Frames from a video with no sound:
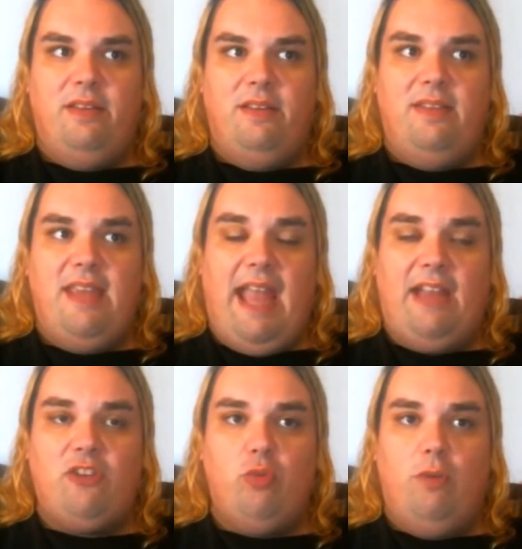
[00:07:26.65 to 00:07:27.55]
The
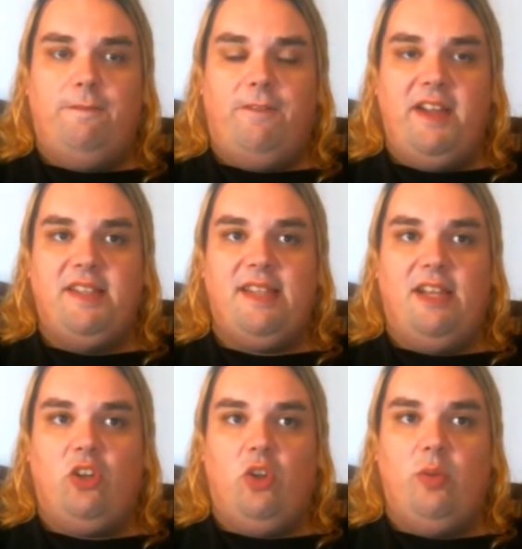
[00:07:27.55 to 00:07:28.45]
actual fights that
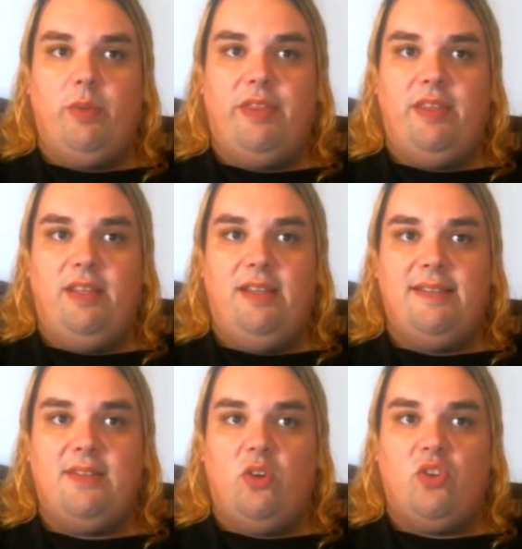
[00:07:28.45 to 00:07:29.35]
occur within
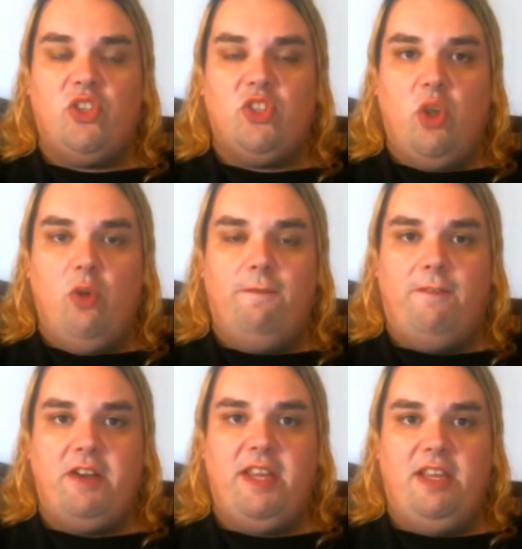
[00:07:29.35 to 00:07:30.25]
it are so
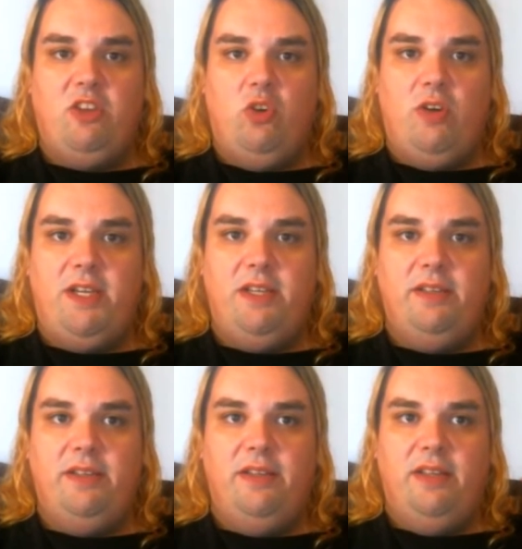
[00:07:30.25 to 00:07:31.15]
fucking good.
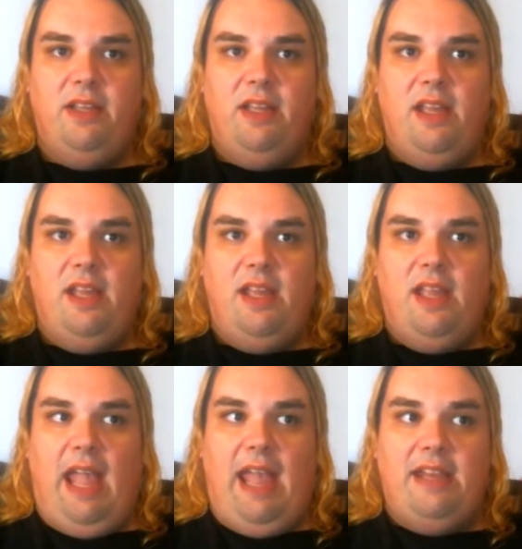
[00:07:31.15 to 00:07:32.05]

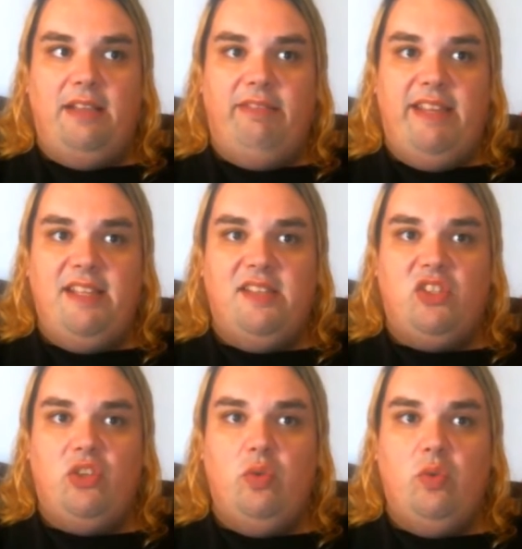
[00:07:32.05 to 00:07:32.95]
And it leads
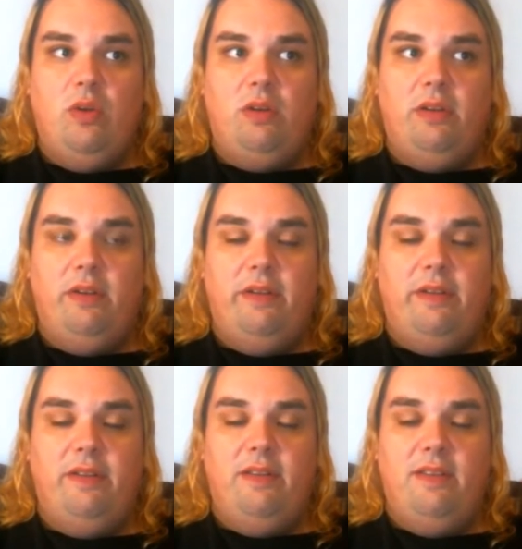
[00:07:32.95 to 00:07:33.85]
to
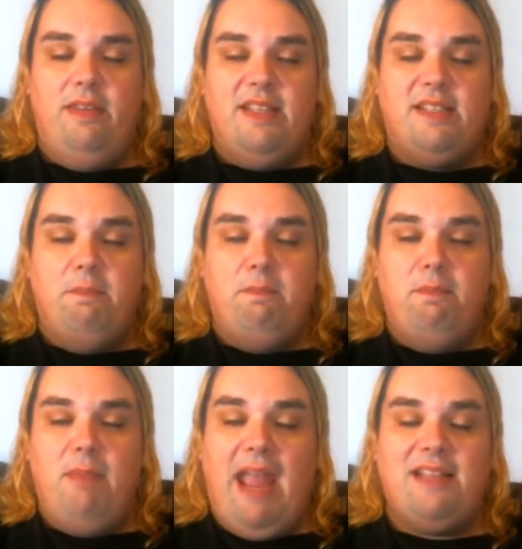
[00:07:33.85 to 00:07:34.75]
this
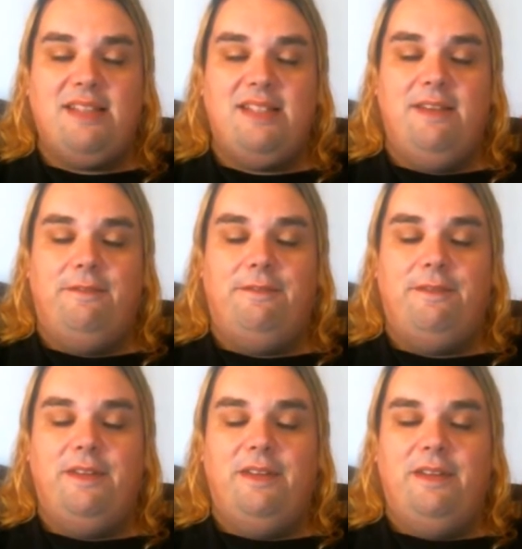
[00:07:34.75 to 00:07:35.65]
massive,
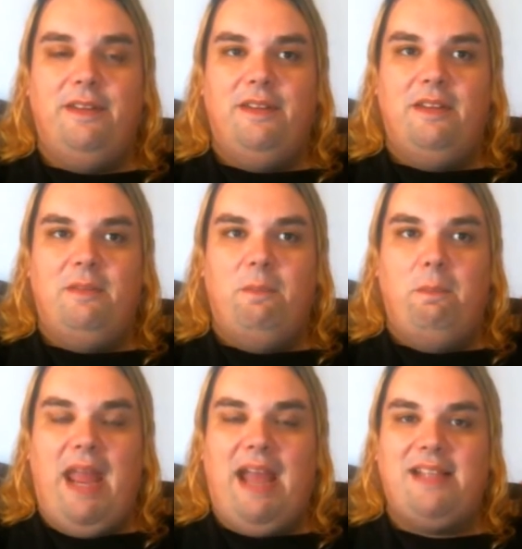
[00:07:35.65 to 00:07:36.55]

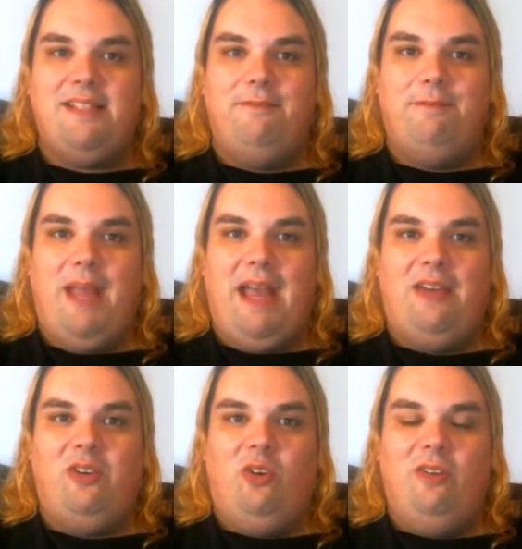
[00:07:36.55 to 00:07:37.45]
massive
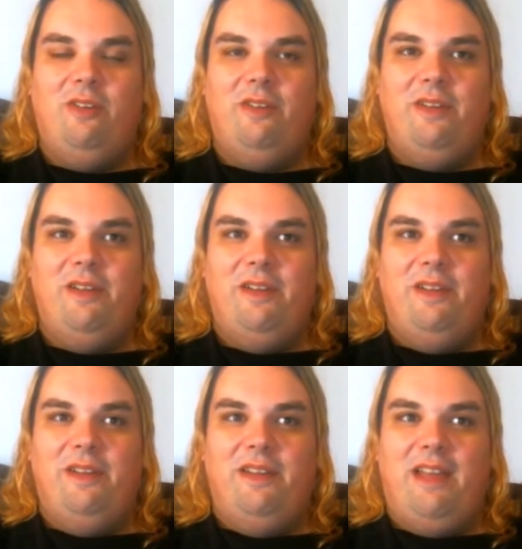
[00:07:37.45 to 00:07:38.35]
battle
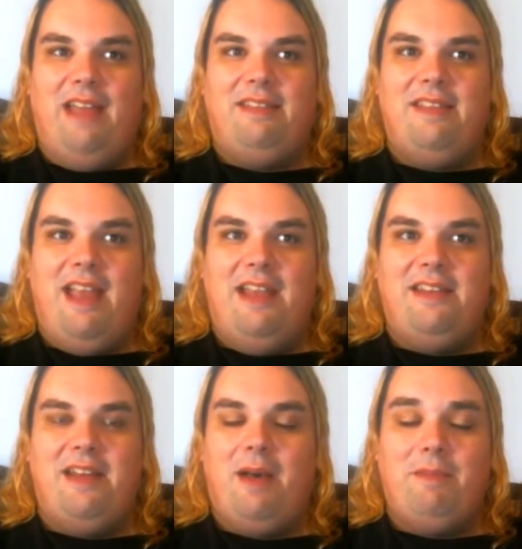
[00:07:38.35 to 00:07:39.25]
at the
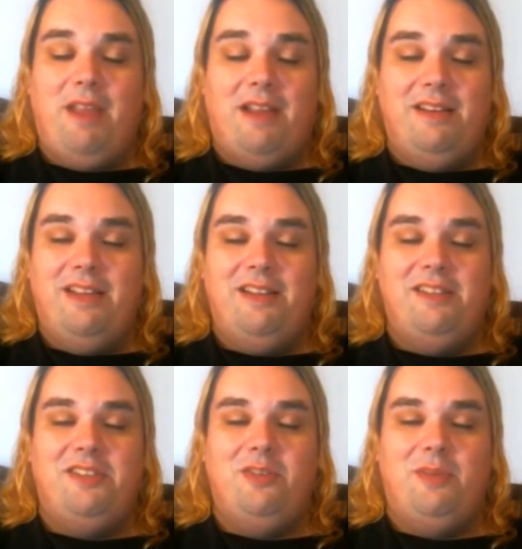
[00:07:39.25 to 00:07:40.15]
end. I'm not going to get
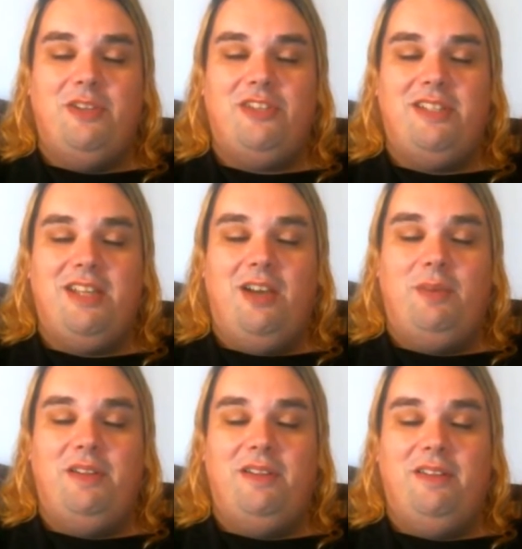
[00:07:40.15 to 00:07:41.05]
into too much detail,
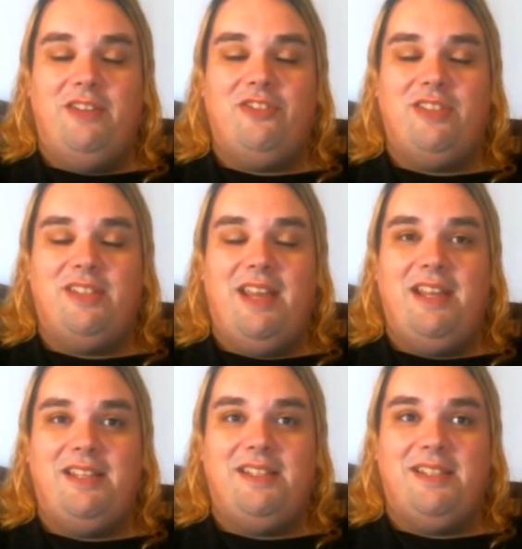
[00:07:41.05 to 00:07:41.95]
but let's just say
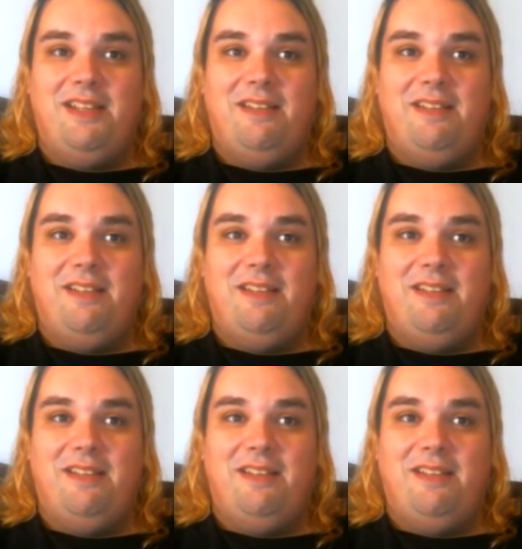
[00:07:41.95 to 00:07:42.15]
it's